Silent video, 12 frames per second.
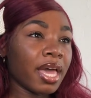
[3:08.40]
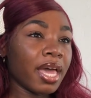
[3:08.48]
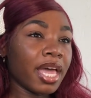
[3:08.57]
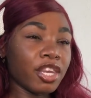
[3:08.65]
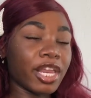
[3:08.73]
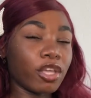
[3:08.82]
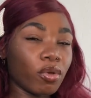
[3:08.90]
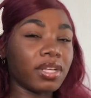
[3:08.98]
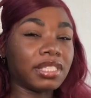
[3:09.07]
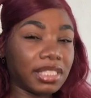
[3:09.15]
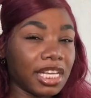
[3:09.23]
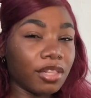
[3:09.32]
And like you can
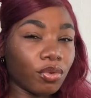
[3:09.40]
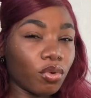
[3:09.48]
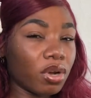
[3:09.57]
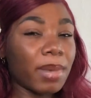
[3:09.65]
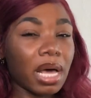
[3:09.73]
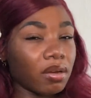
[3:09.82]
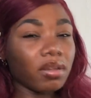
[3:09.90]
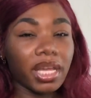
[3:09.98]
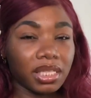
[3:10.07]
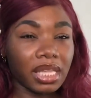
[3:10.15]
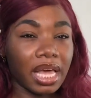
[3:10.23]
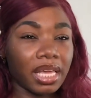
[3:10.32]
see through them, I don't
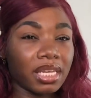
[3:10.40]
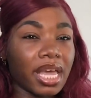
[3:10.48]
like that.